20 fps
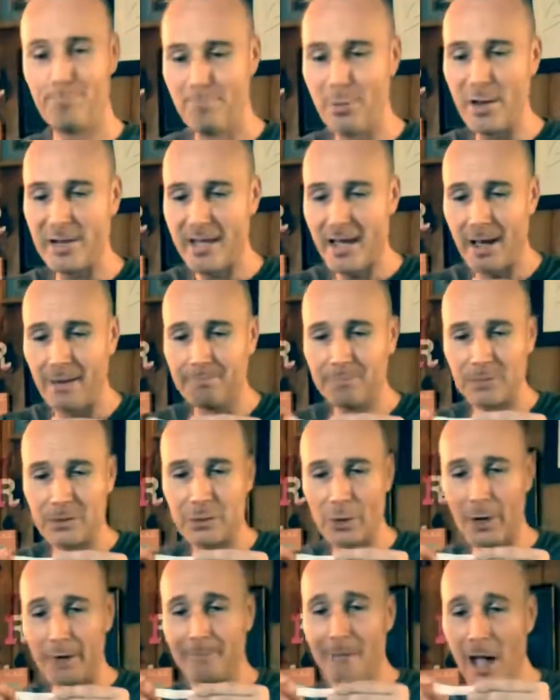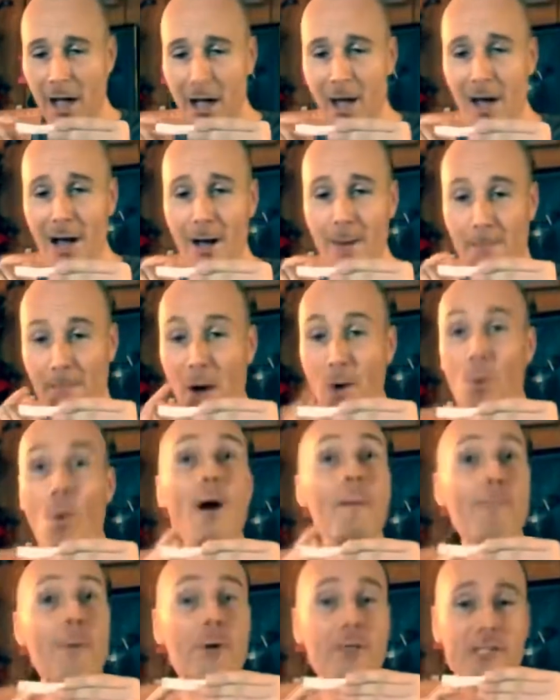But yeah, sorry. But
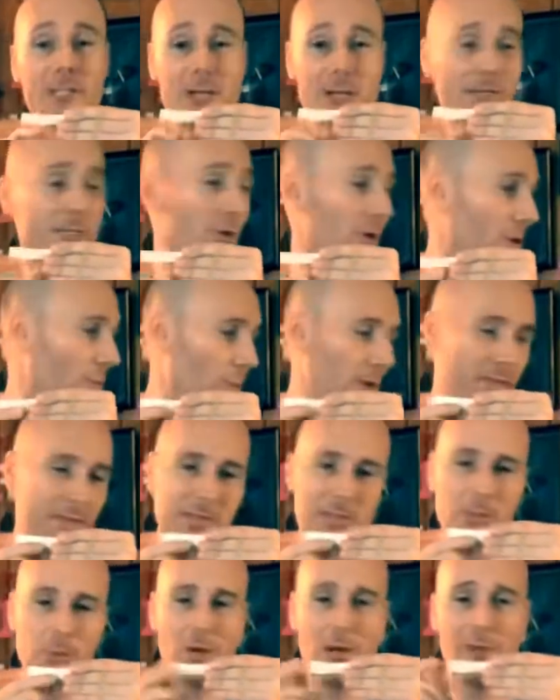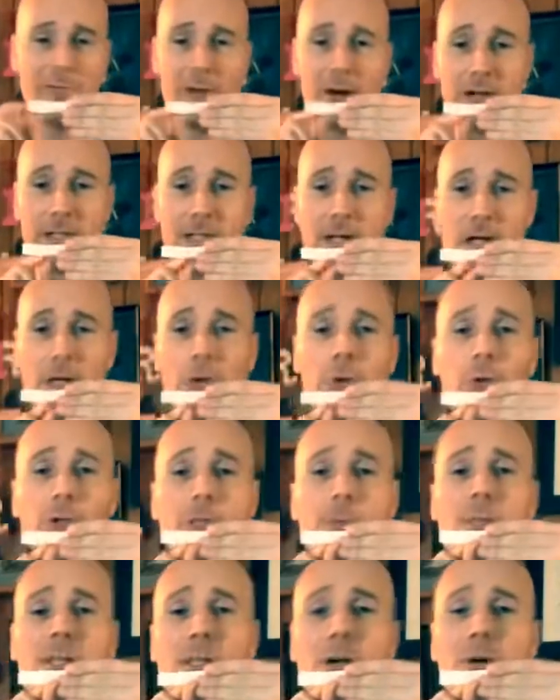one person is going to win this one. A Very Taco
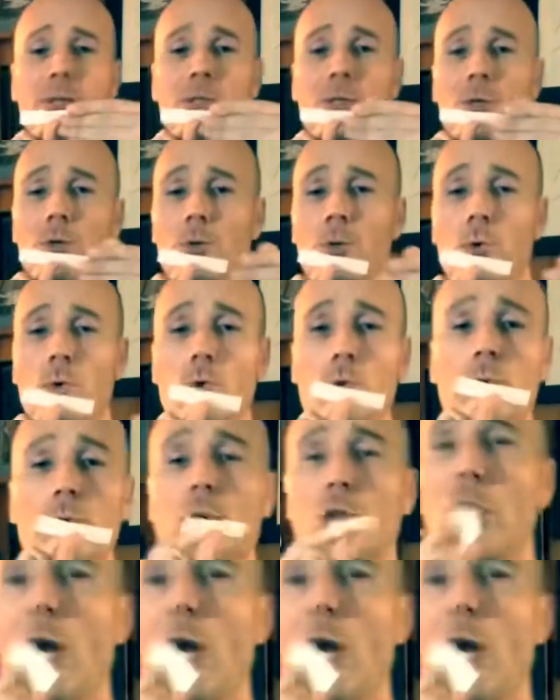Christmas goes to